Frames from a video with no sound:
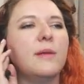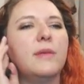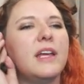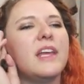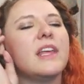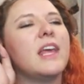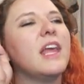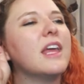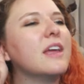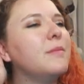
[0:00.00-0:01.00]
It
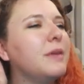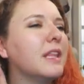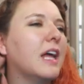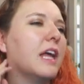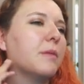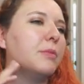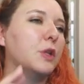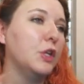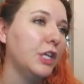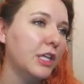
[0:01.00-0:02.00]
can be like
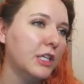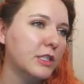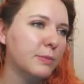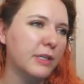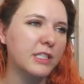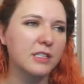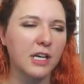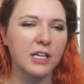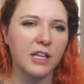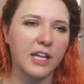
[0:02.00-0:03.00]
please, but it's
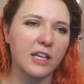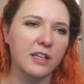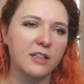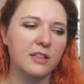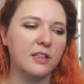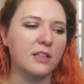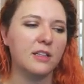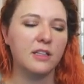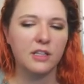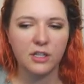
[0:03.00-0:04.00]
kind of like
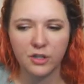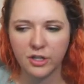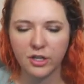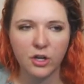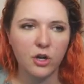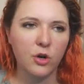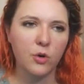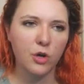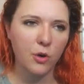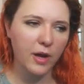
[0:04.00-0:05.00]
here you go,
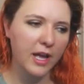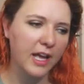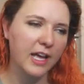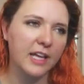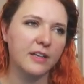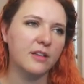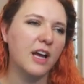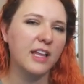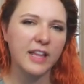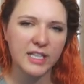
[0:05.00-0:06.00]
go ahead.
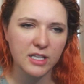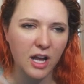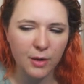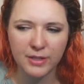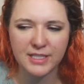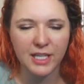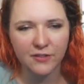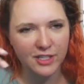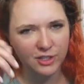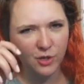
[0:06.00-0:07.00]
I always think of
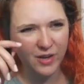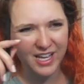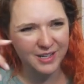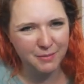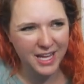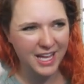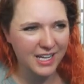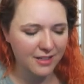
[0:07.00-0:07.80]
it as go ahead in my head.